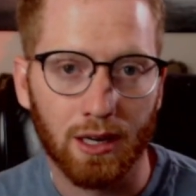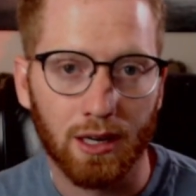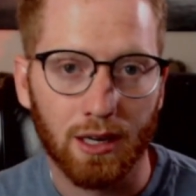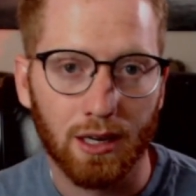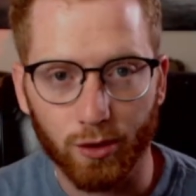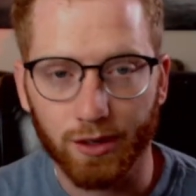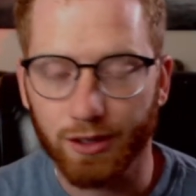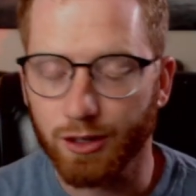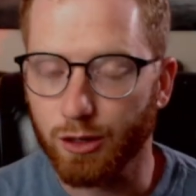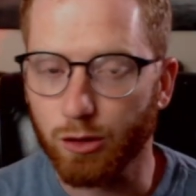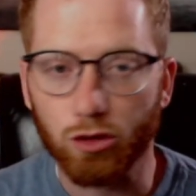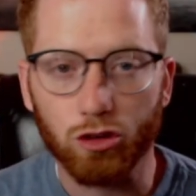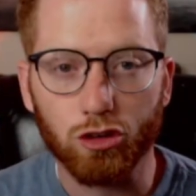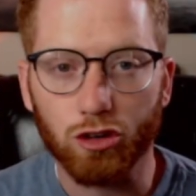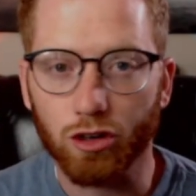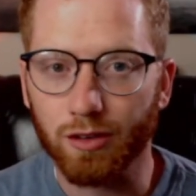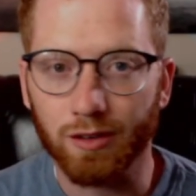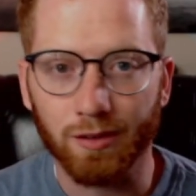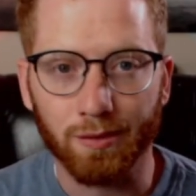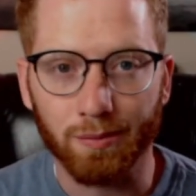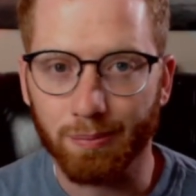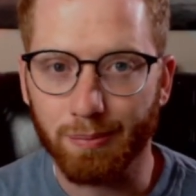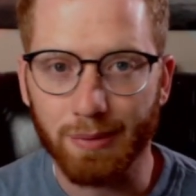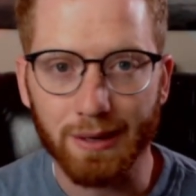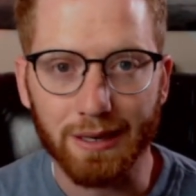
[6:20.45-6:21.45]
But you
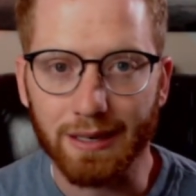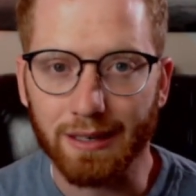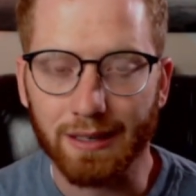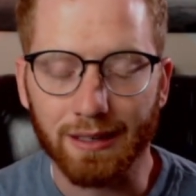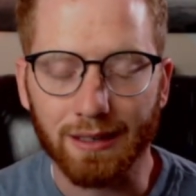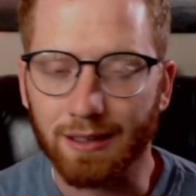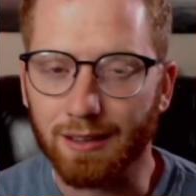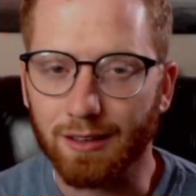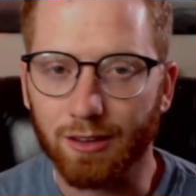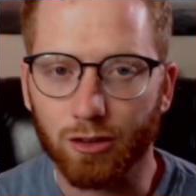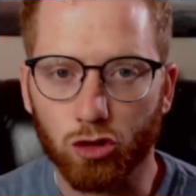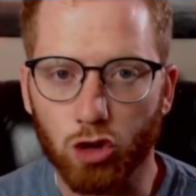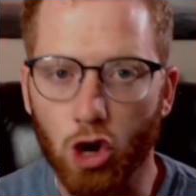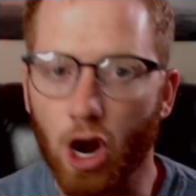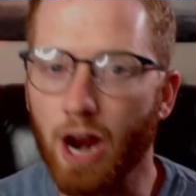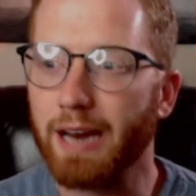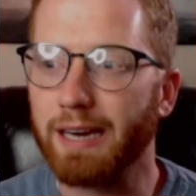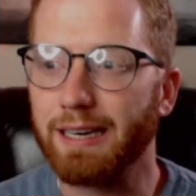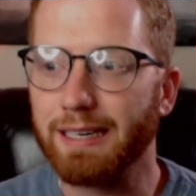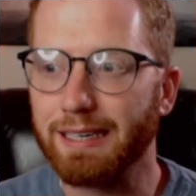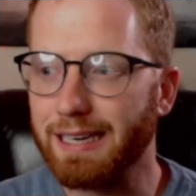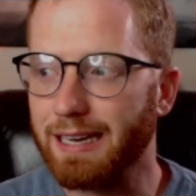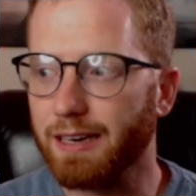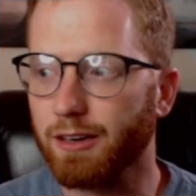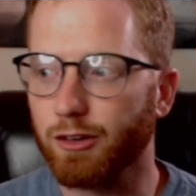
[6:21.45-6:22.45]
shouldn't be trying
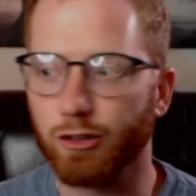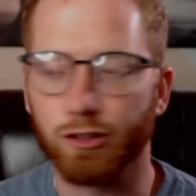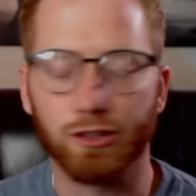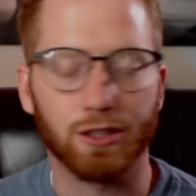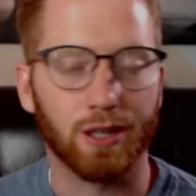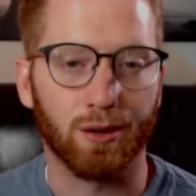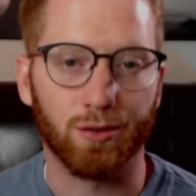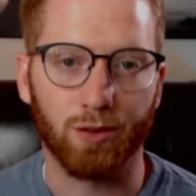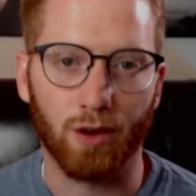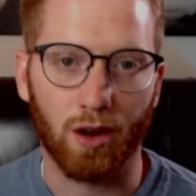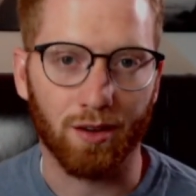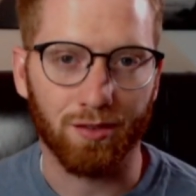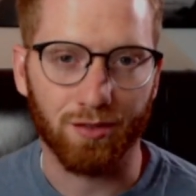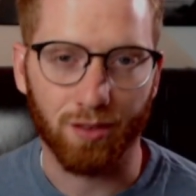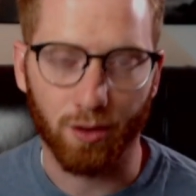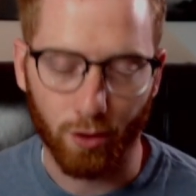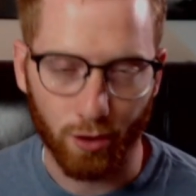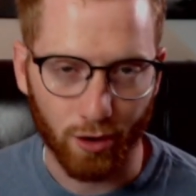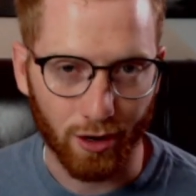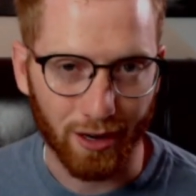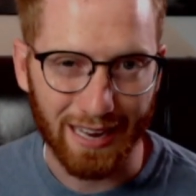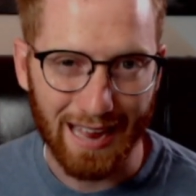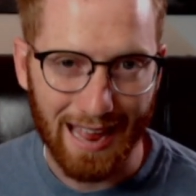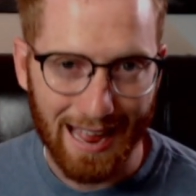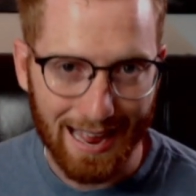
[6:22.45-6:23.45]
to get yourself off the
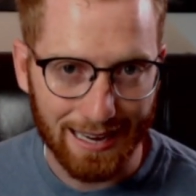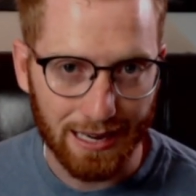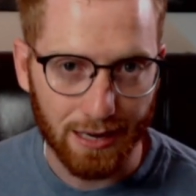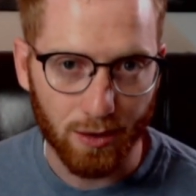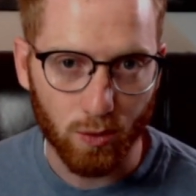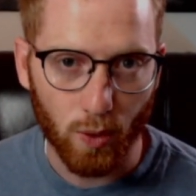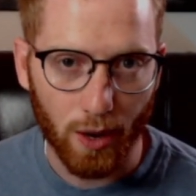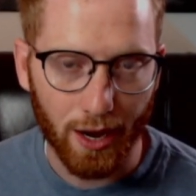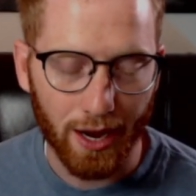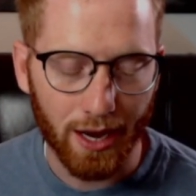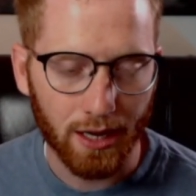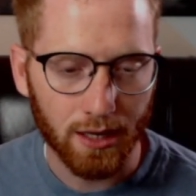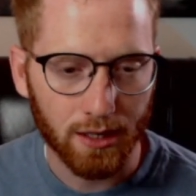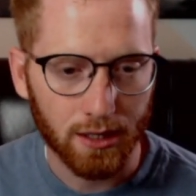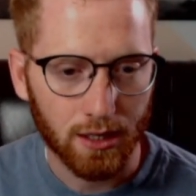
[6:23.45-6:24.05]
hook anyway.